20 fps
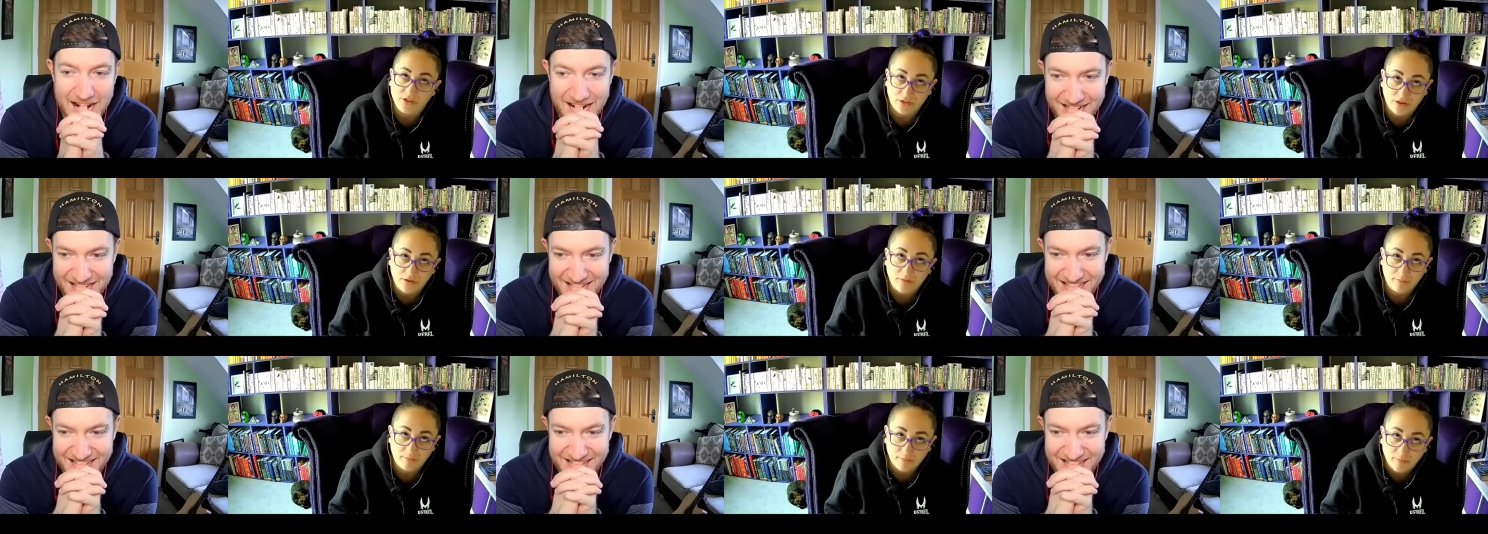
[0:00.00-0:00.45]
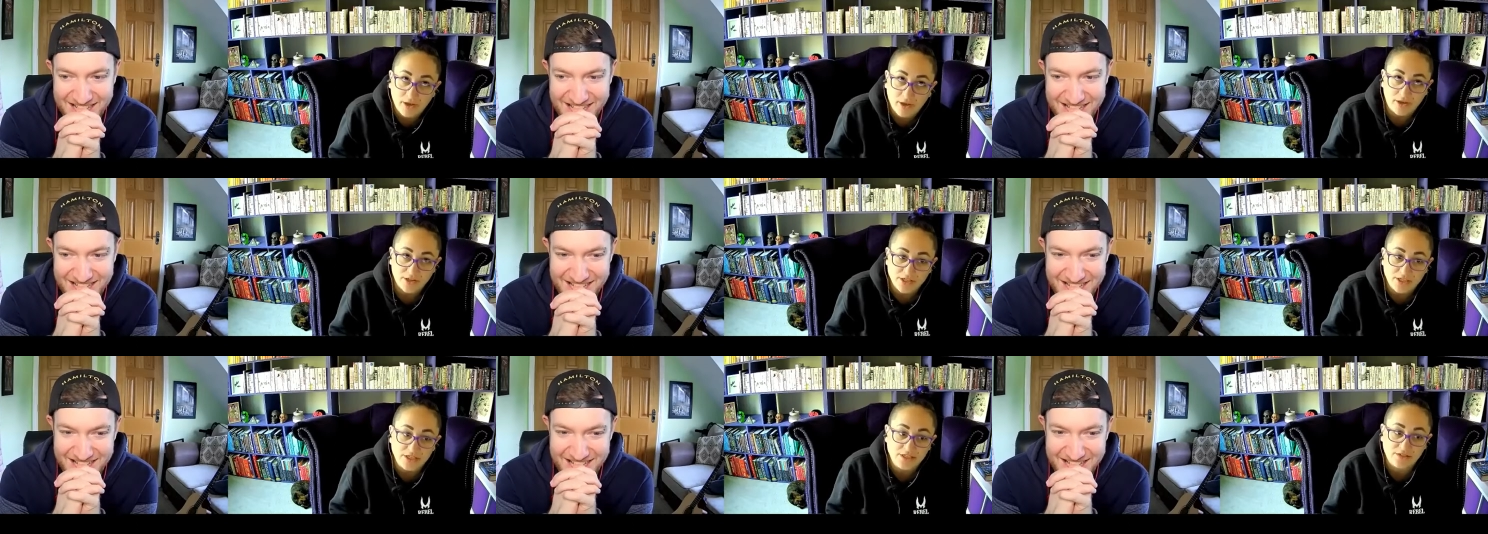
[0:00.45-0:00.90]
Speaker 1: the
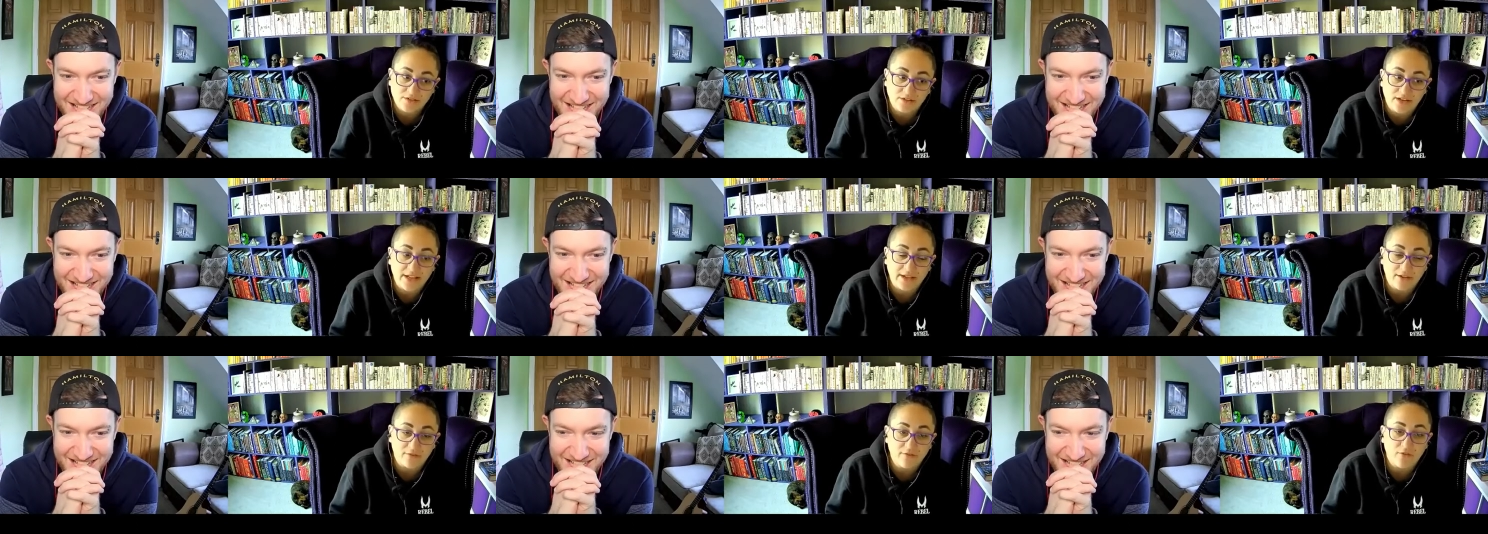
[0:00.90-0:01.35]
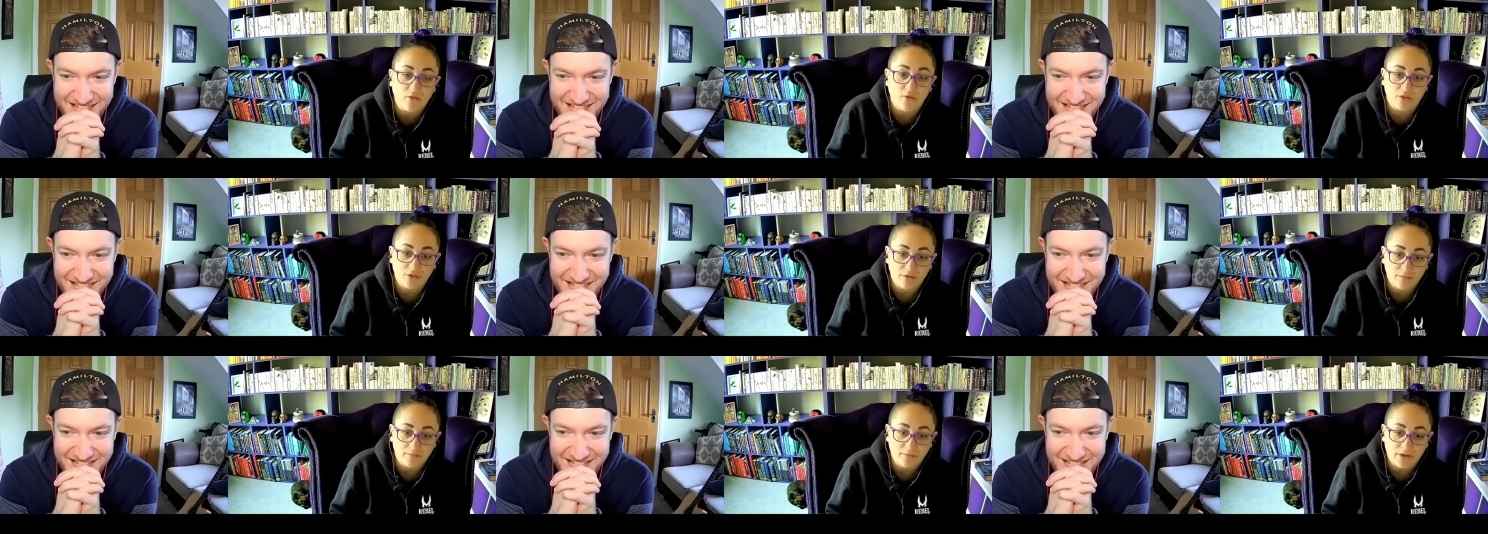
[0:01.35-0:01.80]
purchase link for
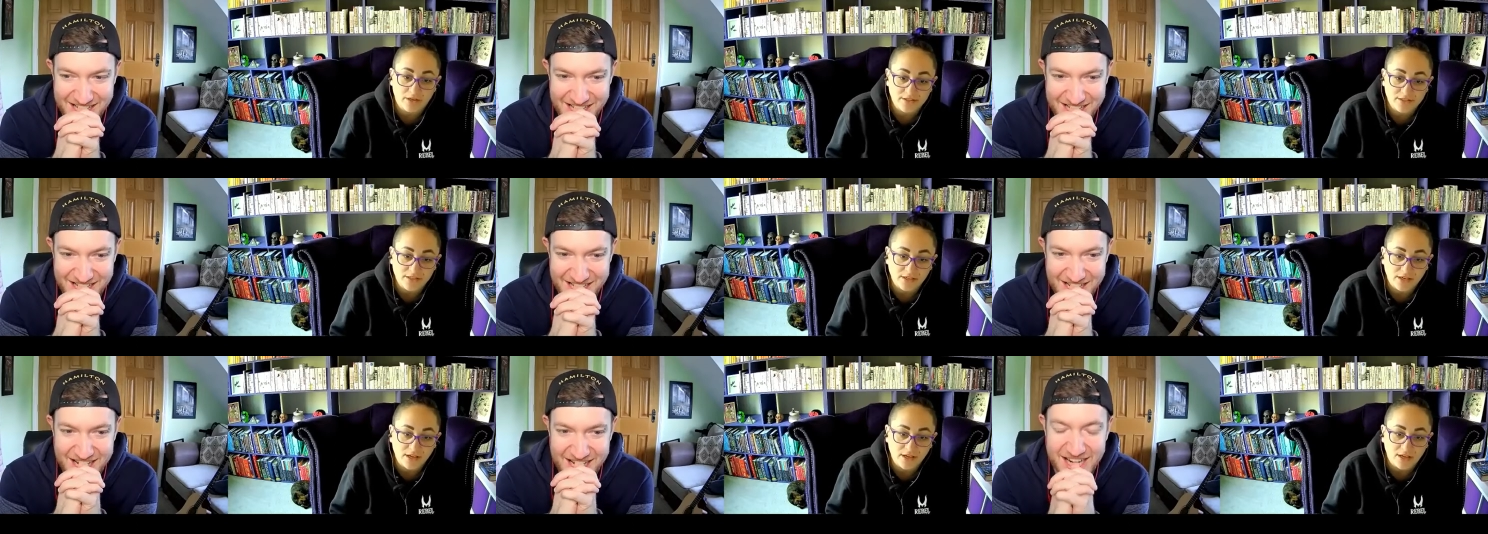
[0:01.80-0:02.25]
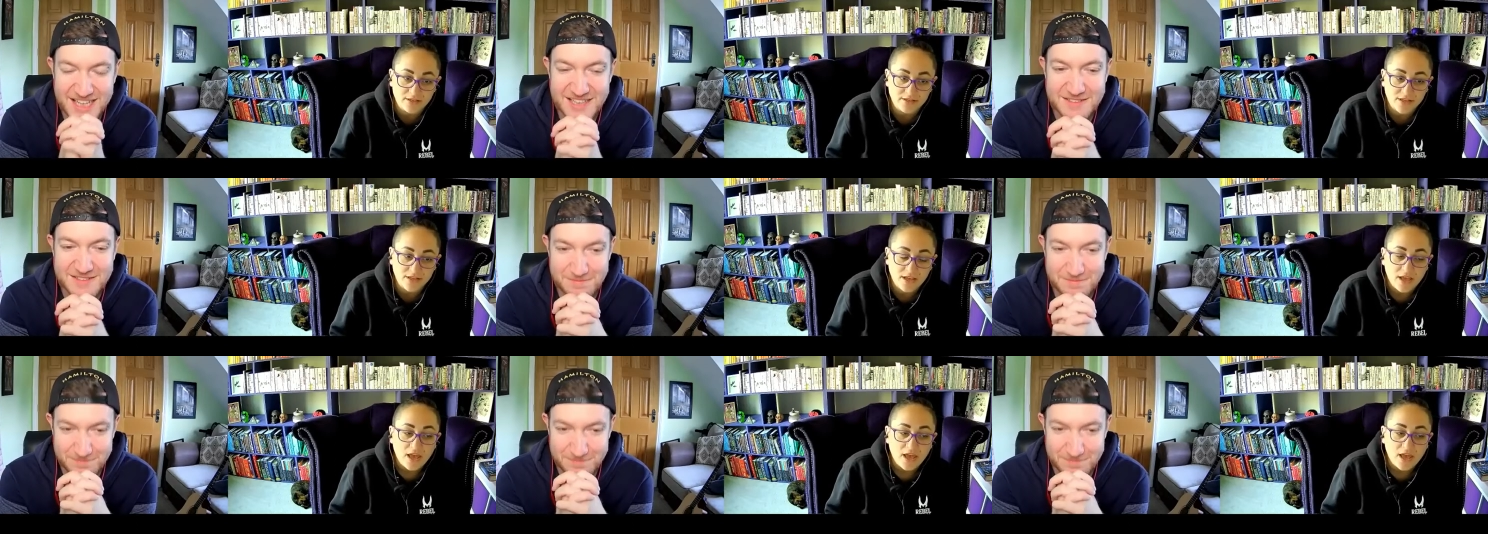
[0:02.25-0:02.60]
the masterclass.